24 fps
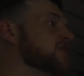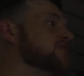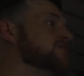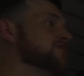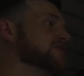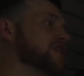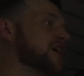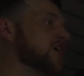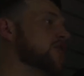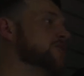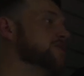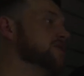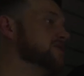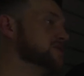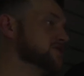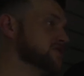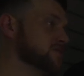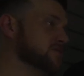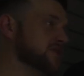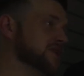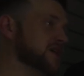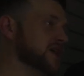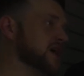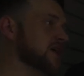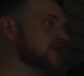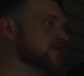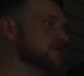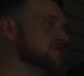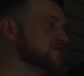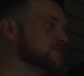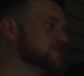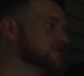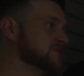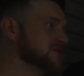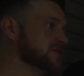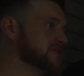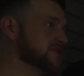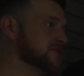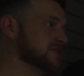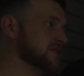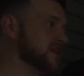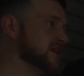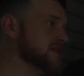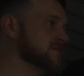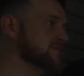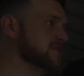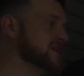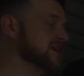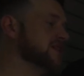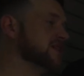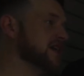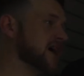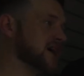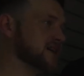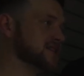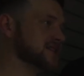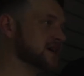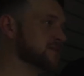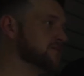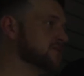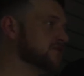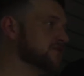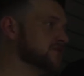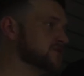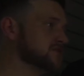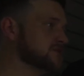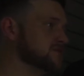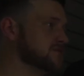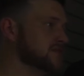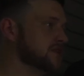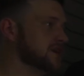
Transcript: and helping somebody else, mm-hmm. and being that example for somebody